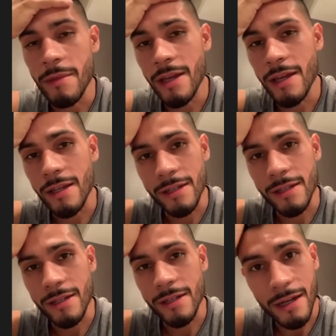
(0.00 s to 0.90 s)
man,
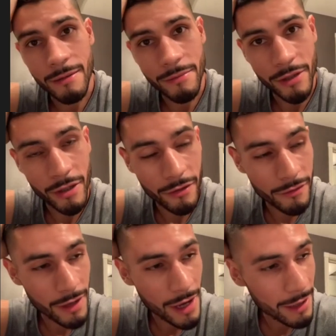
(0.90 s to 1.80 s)
you
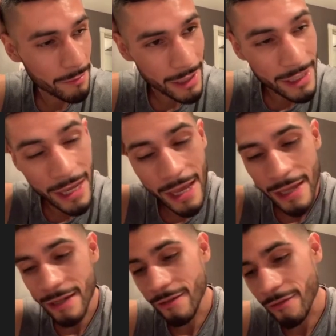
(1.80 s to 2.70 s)
know, I had my
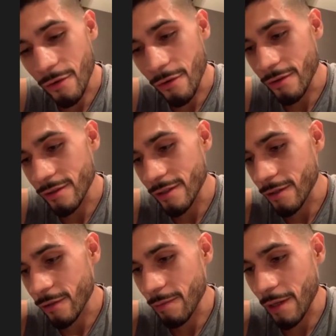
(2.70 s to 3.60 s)
dad, of course. You
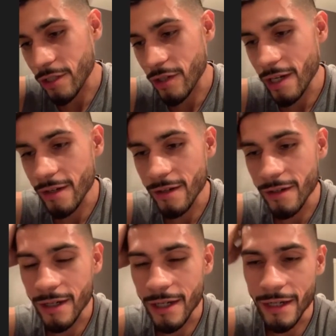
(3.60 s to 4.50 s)
know, he's my
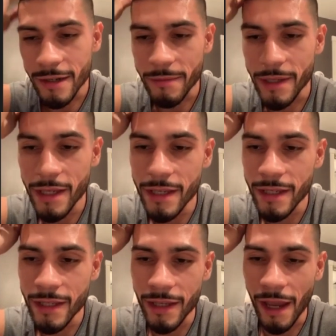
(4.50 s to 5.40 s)
trainer.
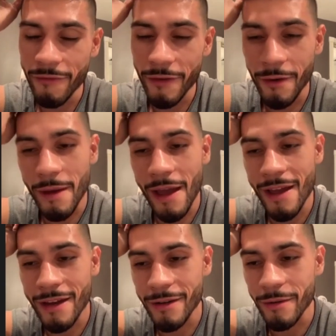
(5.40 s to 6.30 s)
I felt
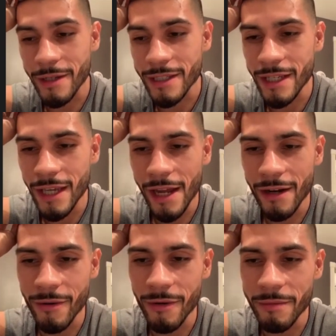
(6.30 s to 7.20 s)
bad, you know, because he had
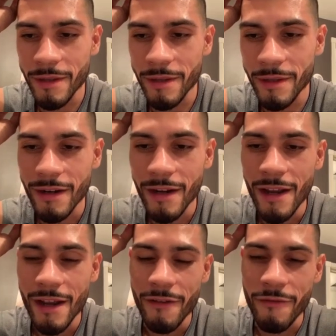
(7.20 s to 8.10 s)
to go up there.
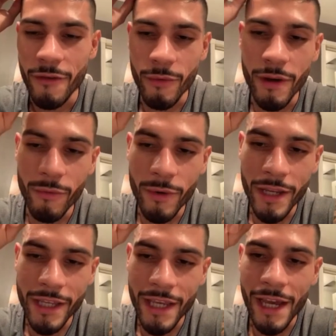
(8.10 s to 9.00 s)
For 1
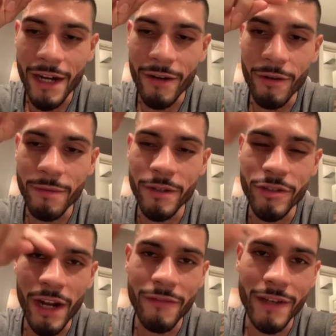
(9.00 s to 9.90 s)
week, he had to go up there
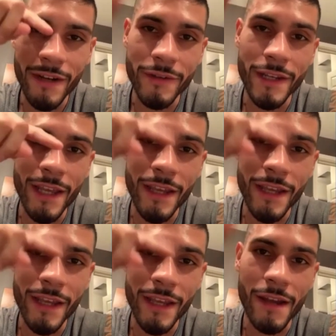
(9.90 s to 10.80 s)
driving every day
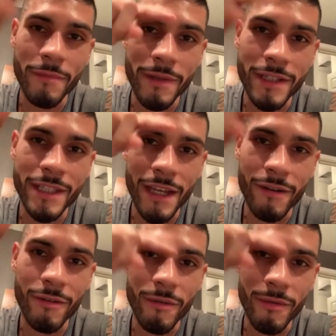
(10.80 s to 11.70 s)
up and down because he had
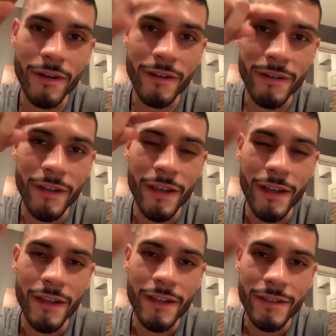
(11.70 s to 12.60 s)
to go to work.
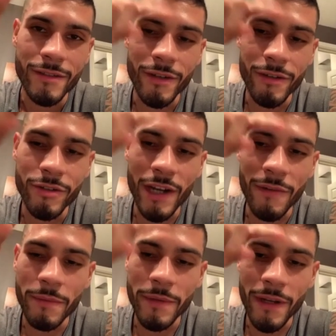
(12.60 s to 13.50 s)
So he would
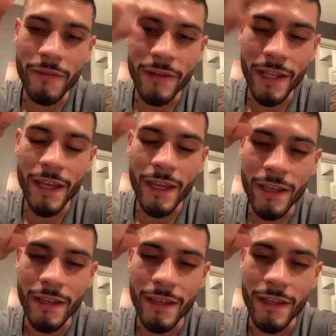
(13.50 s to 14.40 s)
drive up there every day.